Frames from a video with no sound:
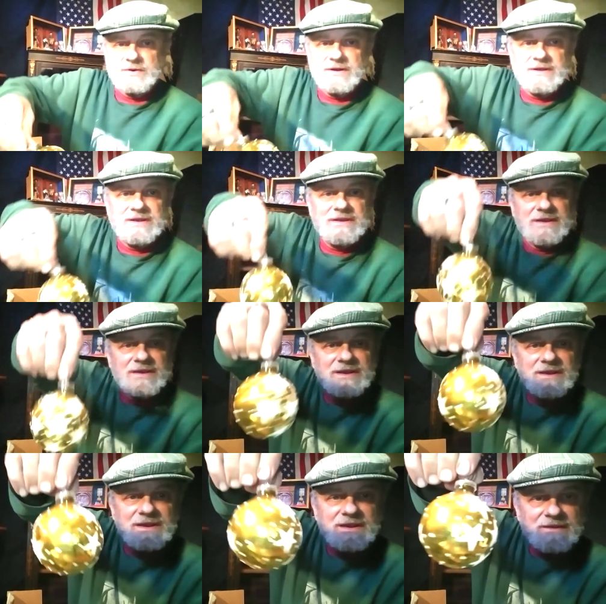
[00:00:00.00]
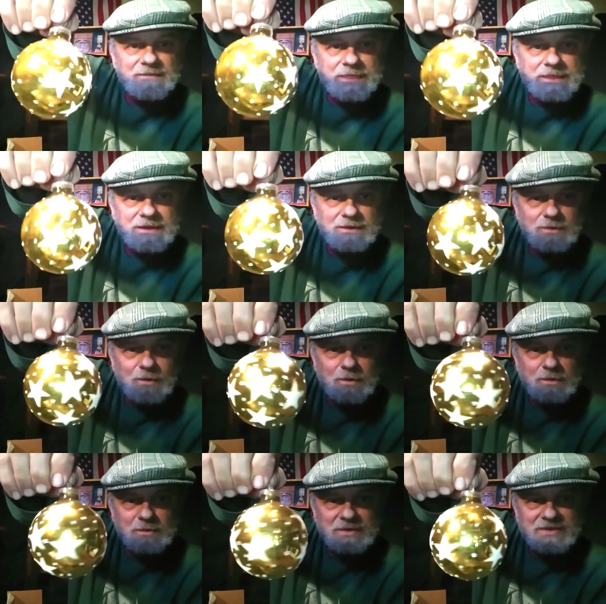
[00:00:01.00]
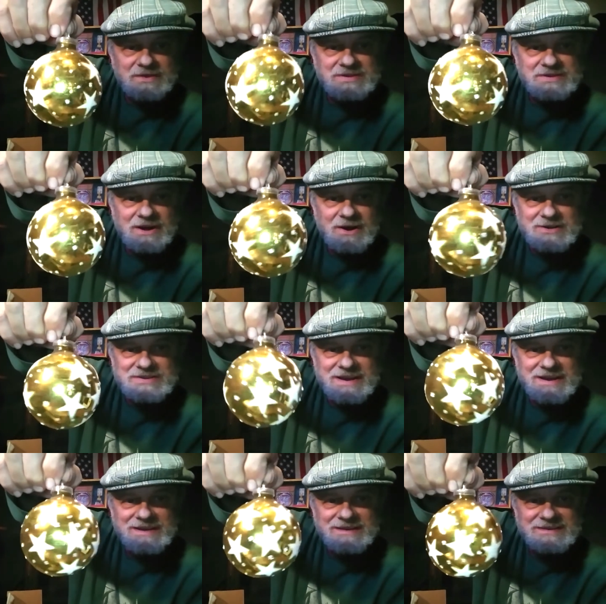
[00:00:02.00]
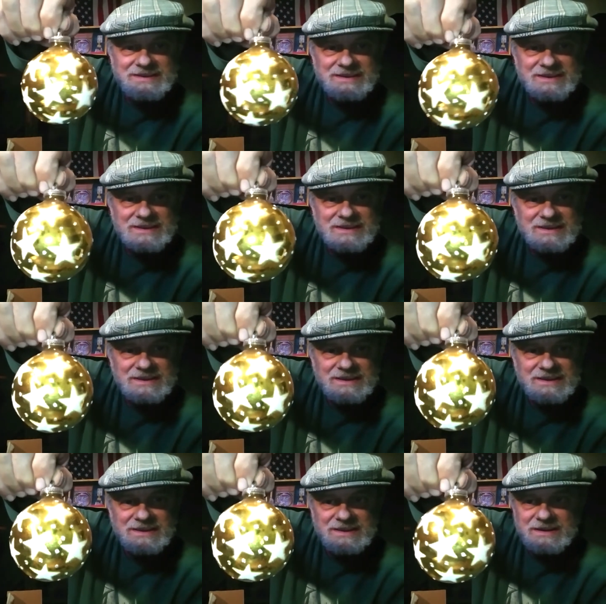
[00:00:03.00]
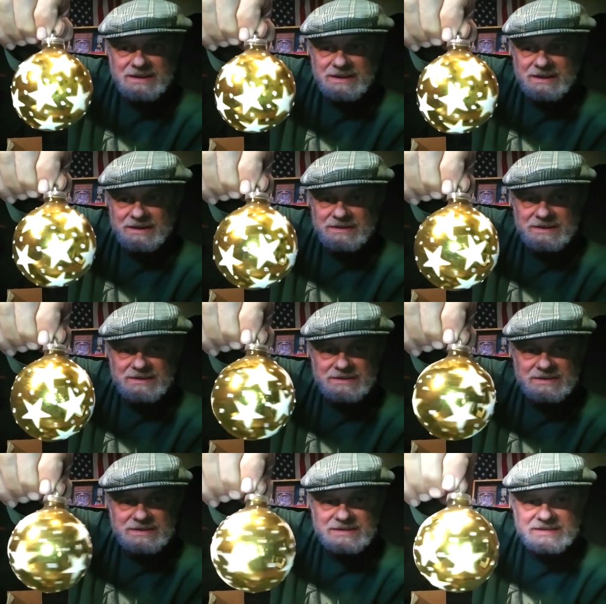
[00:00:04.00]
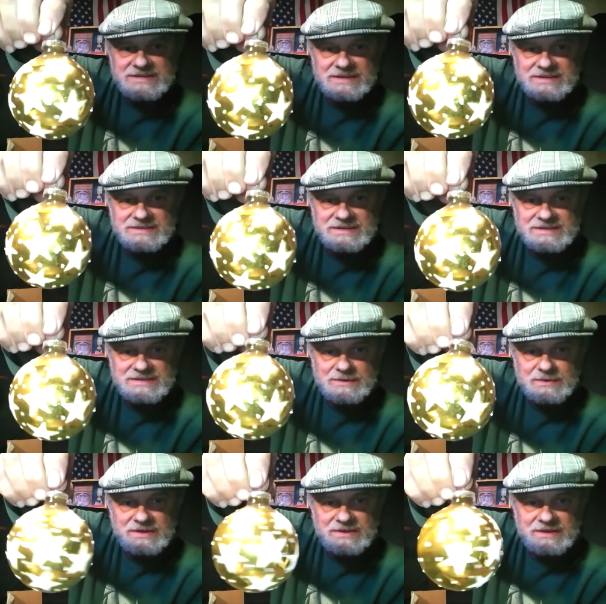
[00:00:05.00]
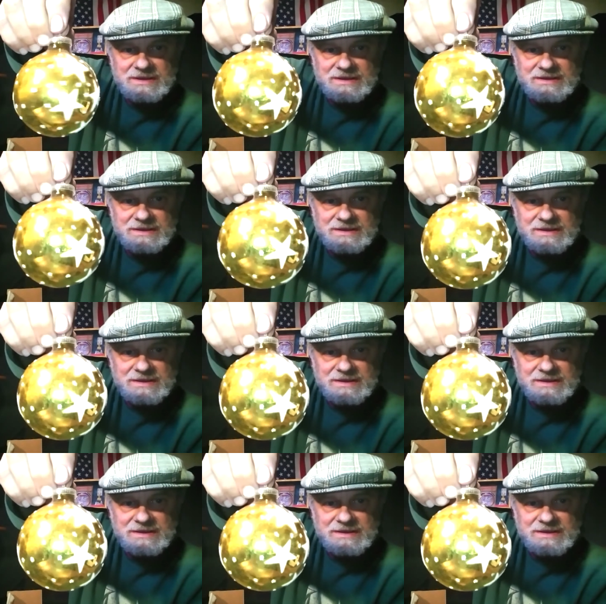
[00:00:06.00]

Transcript: one. Gold with the stars on it. 1960s, I would think.